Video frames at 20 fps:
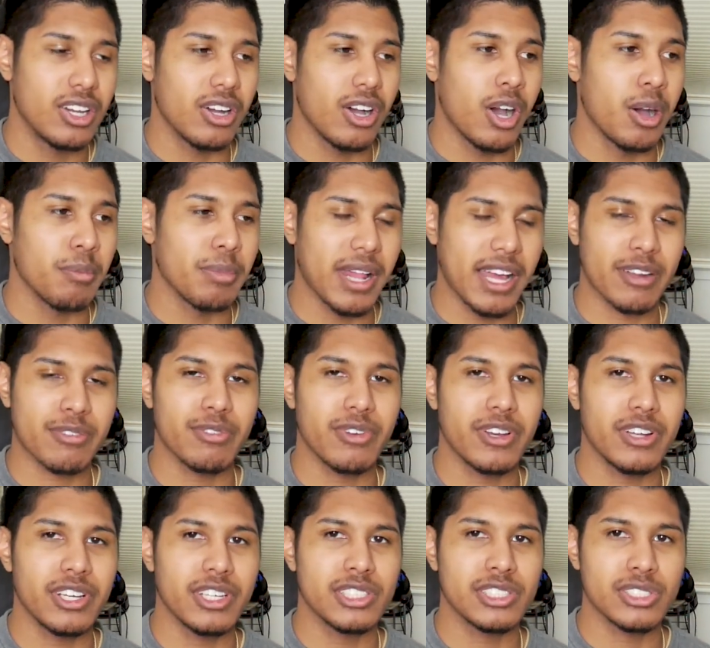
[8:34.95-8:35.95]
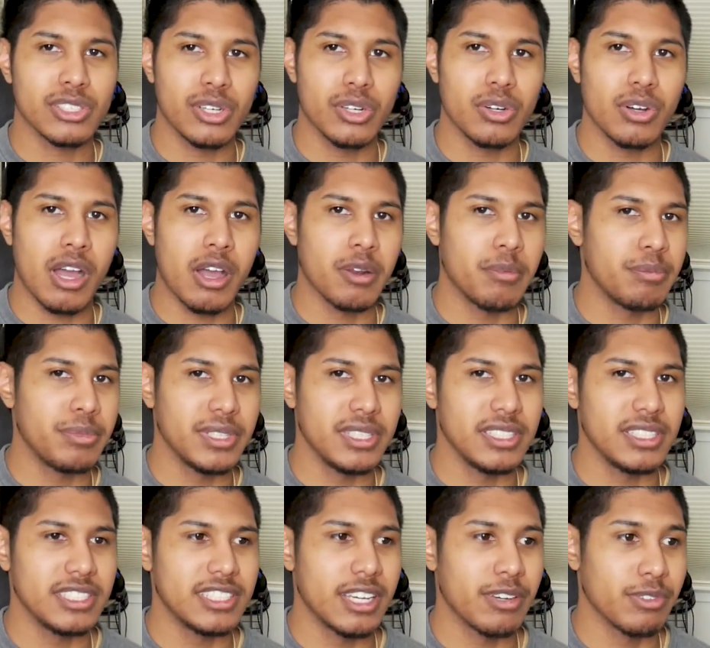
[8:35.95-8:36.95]
on Black Friday, so I'd
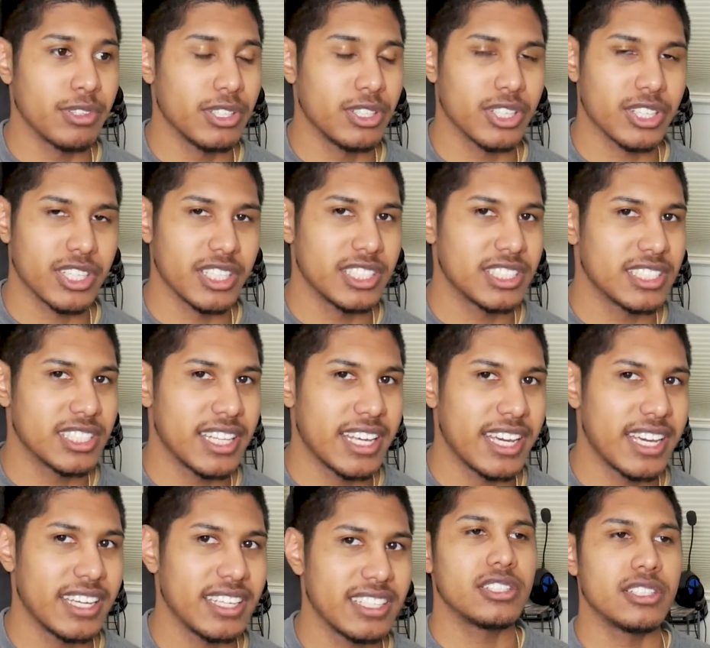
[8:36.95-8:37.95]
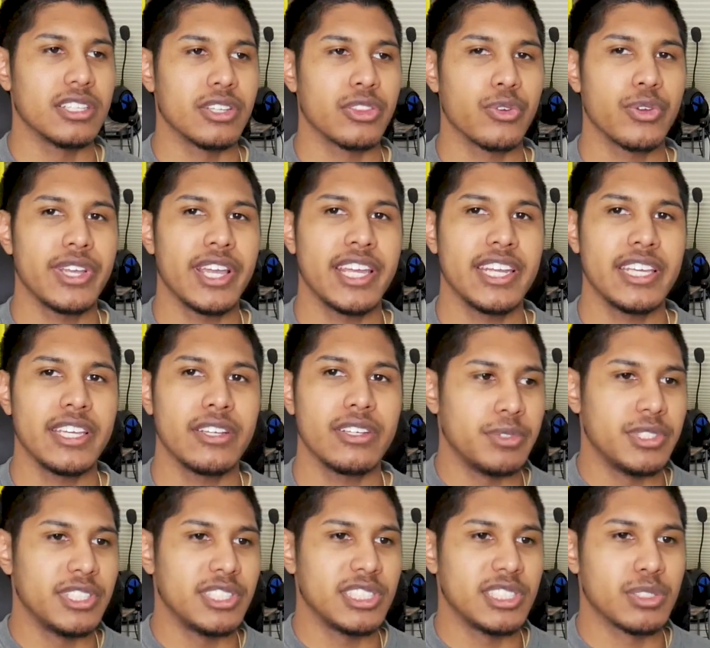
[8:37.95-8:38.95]
be definitely looking into that. The 380
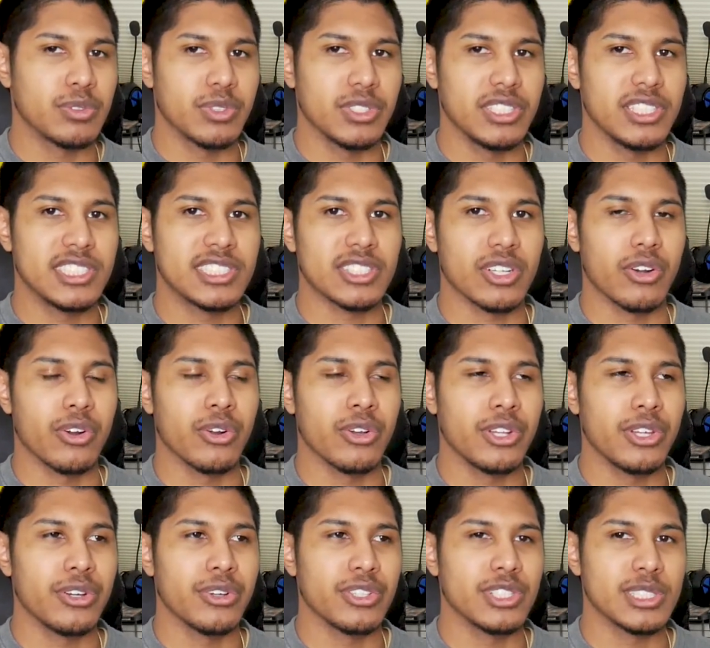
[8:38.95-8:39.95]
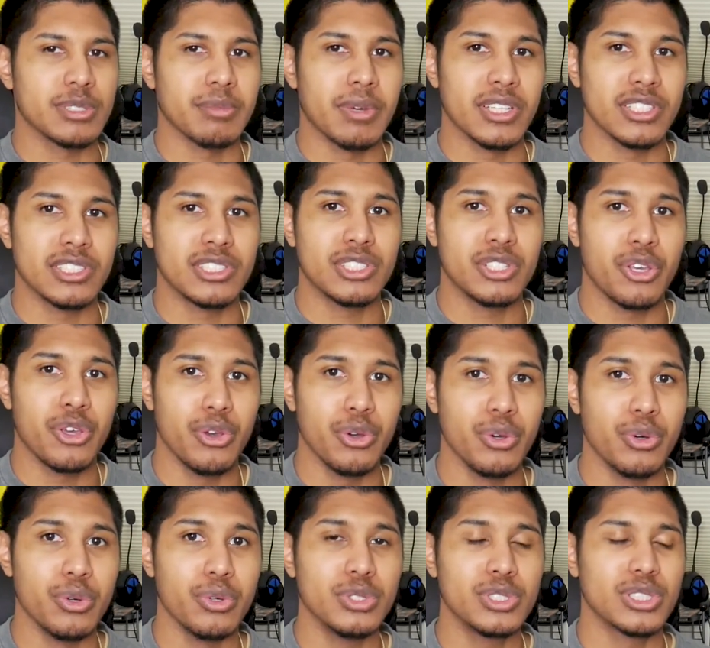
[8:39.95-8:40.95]
Yeezys released earlier this month
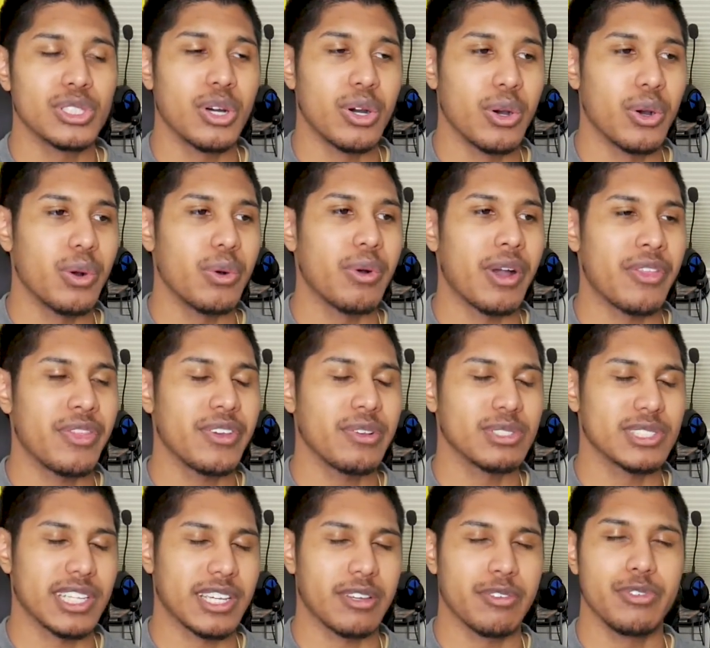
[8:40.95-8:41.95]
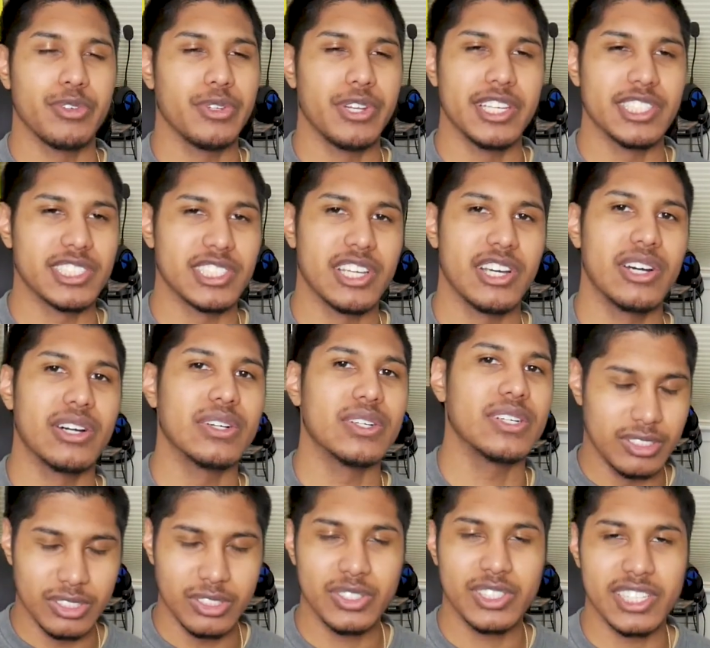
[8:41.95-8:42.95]
too, so I think it was like a few days ago.
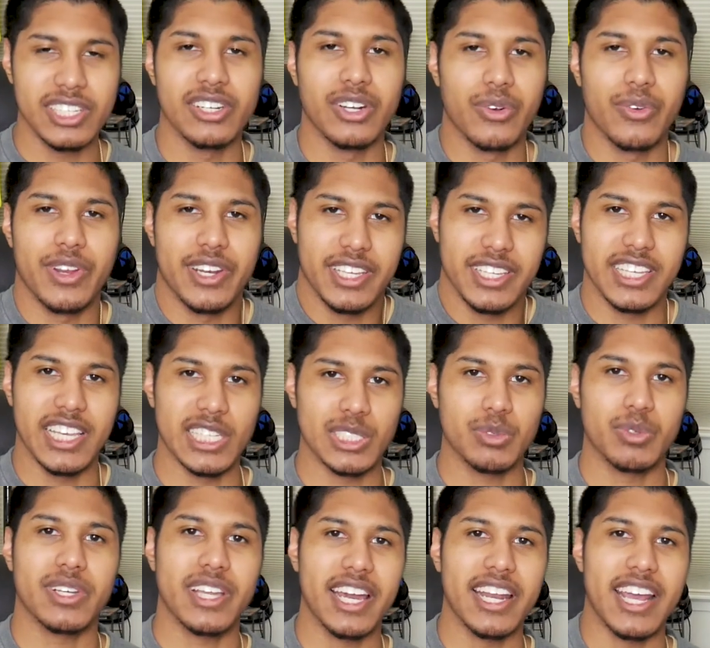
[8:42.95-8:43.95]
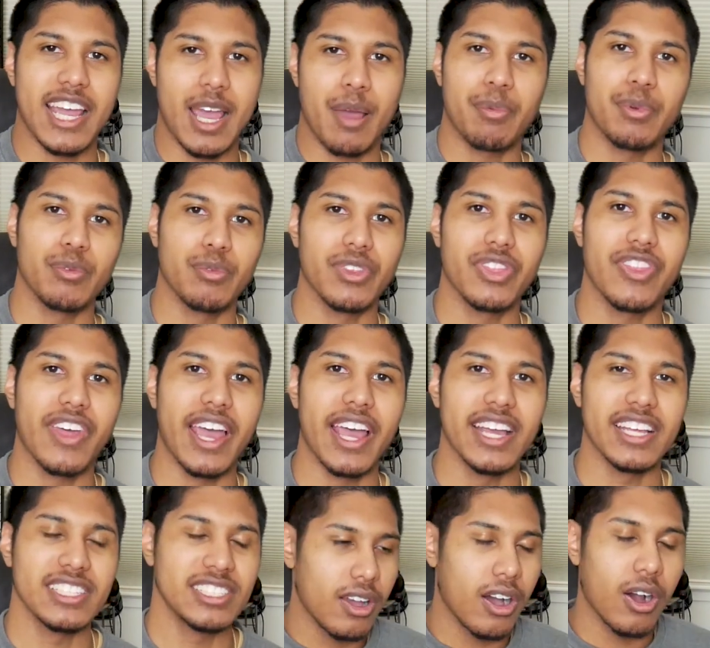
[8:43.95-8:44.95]
You can already guess what kind of happened with that.